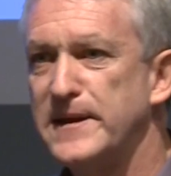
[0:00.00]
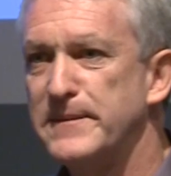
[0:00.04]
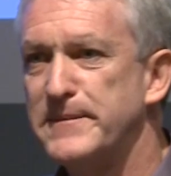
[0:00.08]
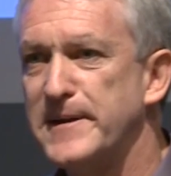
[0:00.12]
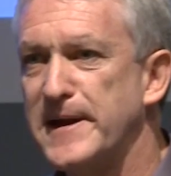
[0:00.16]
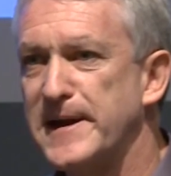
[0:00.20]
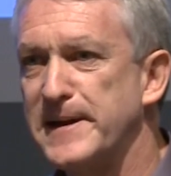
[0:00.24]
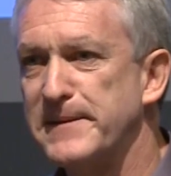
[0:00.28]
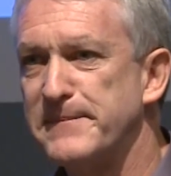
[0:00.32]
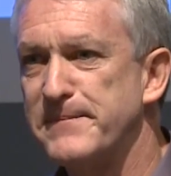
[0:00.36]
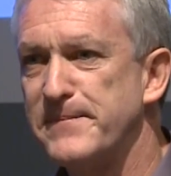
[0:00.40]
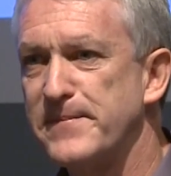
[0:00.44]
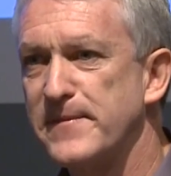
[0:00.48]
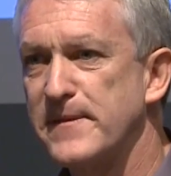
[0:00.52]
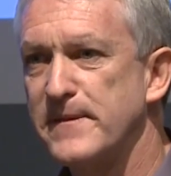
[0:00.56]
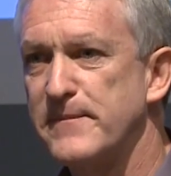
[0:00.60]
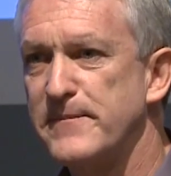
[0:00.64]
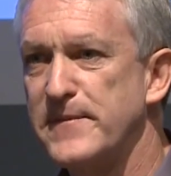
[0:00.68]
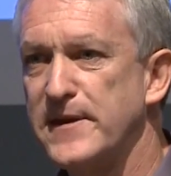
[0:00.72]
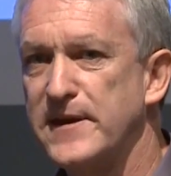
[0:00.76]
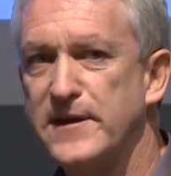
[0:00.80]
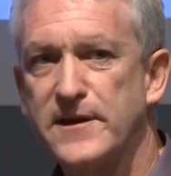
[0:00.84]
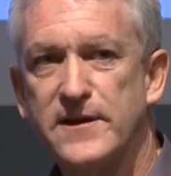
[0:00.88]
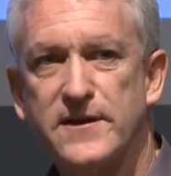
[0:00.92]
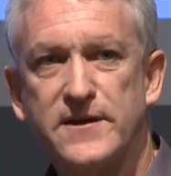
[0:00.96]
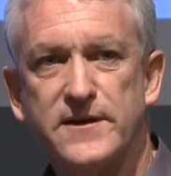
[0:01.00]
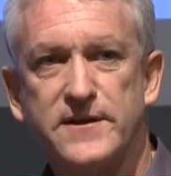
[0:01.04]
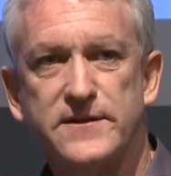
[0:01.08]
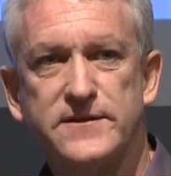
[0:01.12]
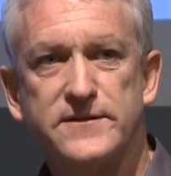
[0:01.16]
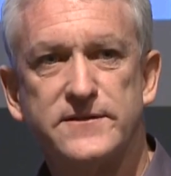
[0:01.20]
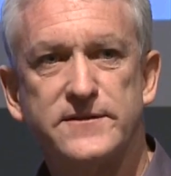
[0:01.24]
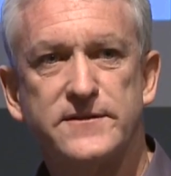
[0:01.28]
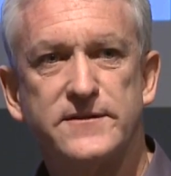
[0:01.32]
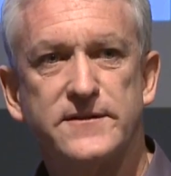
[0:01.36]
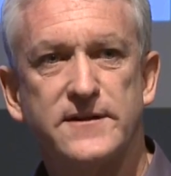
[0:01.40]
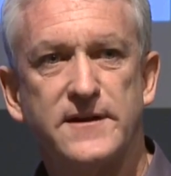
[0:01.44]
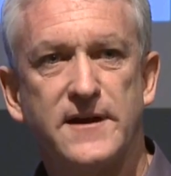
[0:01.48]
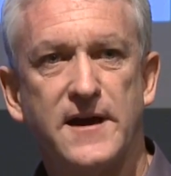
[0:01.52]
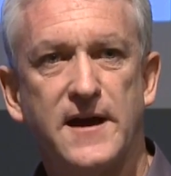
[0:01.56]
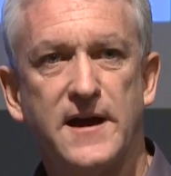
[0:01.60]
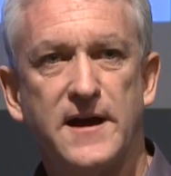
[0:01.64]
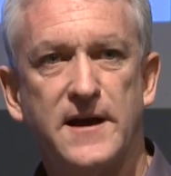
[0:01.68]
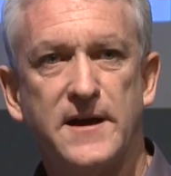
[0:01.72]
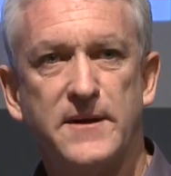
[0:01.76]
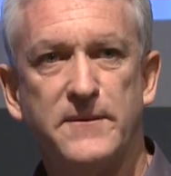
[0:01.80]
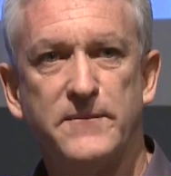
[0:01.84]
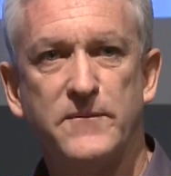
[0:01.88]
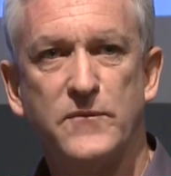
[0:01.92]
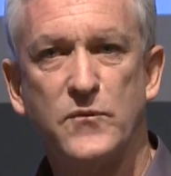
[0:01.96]
about it, because
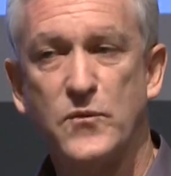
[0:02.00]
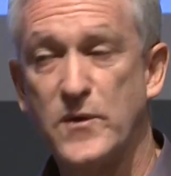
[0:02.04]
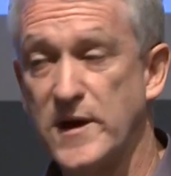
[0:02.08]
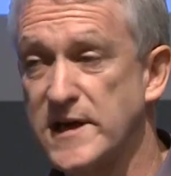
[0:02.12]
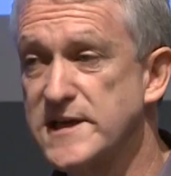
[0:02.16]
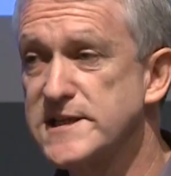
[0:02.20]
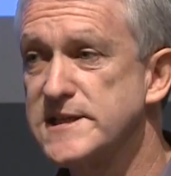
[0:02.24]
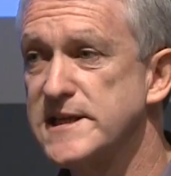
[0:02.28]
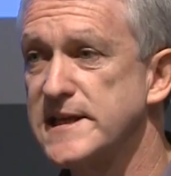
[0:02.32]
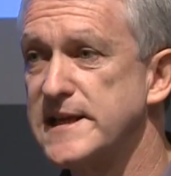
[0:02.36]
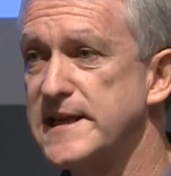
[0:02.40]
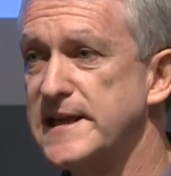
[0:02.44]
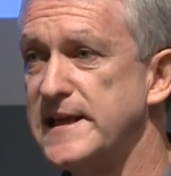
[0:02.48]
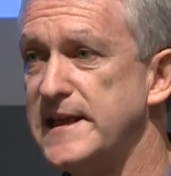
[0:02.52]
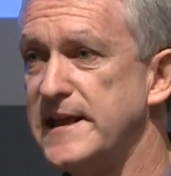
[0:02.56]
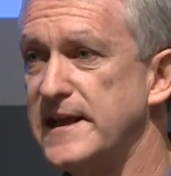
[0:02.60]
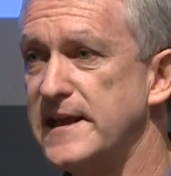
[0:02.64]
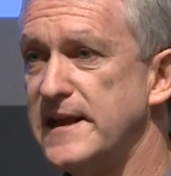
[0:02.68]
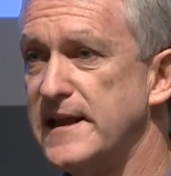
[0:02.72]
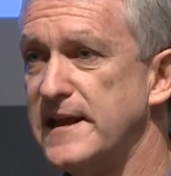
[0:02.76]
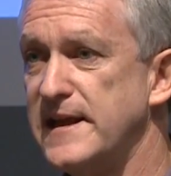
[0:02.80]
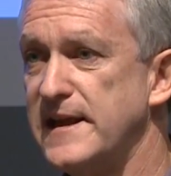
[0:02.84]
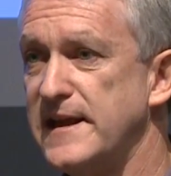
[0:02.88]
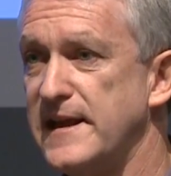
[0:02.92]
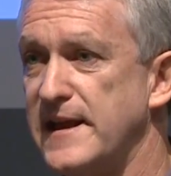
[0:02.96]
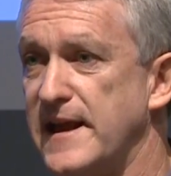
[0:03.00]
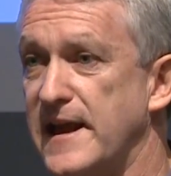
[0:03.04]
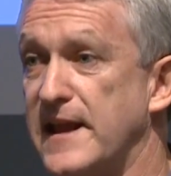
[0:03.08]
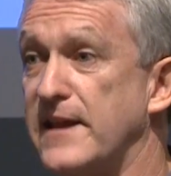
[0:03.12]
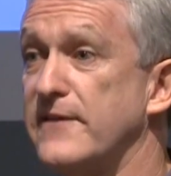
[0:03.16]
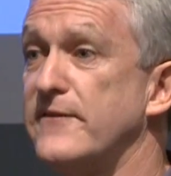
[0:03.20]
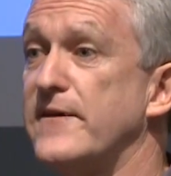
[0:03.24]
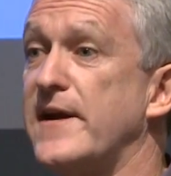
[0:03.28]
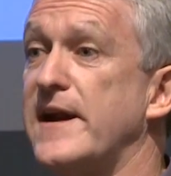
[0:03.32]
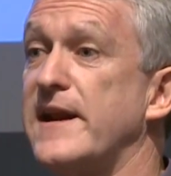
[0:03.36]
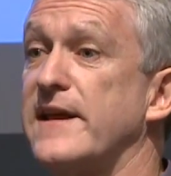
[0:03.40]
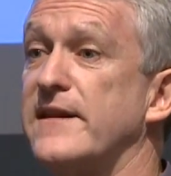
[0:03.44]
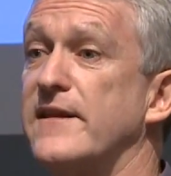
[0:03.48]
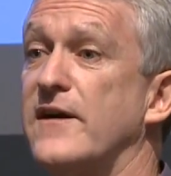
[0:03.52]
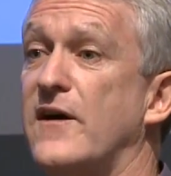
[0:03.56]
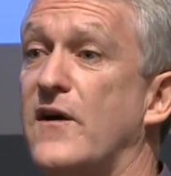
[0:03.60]
we're actually elevating the